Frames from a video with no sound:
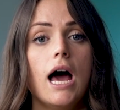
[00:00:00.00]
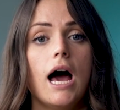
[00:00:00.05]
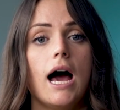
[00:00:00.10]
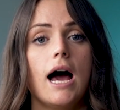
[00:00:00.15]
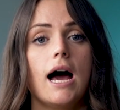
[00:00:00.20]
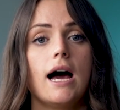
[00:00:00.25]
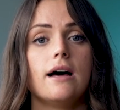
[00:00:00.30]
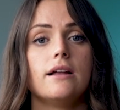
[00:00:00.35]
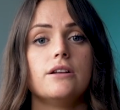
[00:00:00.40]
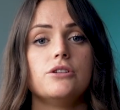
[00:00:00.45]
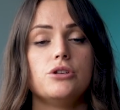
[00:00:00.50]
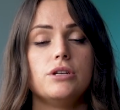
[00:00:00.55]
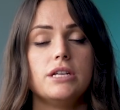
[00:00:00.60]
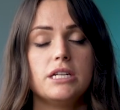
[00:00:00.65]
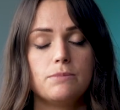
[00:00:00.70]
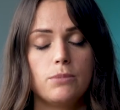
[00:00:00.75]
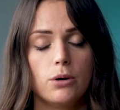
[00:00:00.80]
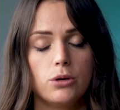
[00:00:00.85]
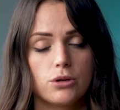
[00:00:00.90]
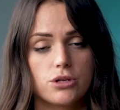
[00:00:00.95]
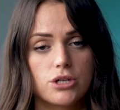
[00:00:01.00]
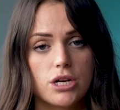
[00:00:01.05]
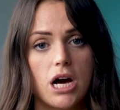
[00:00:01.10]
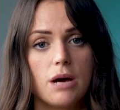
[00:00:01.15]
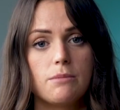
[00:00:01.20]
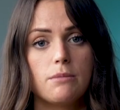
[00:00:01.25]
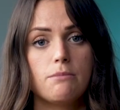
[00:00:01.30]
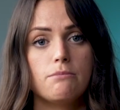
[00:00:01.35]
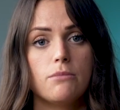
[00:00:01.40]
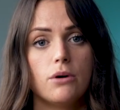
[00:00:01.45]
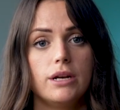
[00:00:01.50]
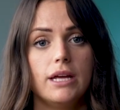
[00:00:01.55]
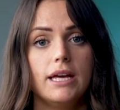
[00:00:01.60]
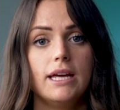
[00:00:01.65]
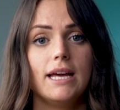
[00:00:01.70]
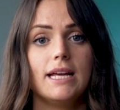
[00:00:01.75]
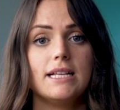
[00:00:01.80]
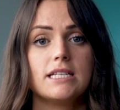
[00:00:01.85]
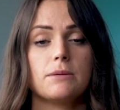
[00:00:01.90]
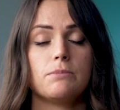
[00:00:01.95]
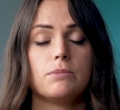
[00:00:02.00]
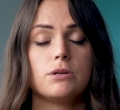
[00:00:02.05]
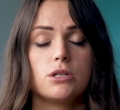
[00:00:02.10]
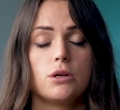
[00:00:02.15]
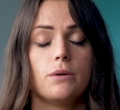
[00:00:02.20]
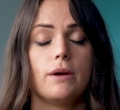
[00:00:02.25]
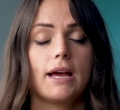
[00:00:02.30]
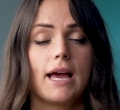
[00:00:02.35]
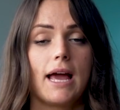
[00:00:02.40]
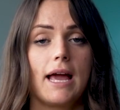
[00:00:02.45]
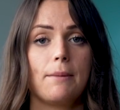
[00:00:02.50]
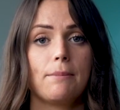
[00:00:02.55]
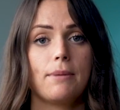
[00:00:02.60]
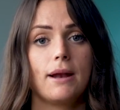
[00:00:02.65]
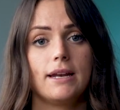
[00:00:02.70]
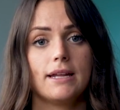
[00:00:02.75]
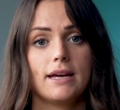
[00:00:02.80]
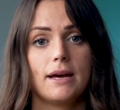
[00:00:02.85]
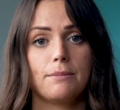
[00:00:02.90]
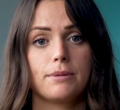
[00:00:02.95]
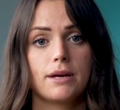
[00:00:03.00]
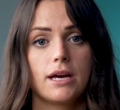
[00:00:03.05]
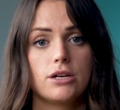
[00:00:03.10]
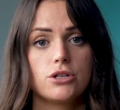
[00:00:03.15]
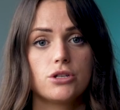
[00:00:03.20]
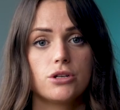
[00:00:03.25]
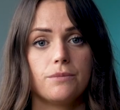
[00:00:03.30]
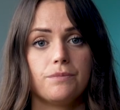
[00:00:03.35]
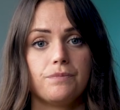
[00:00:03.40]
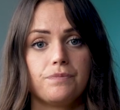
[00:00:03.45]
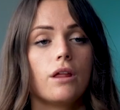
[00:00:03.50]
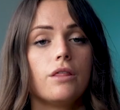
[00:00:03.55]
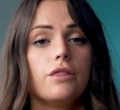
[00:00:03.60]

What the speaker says: and you need to put your time and money into pursuing a planning application.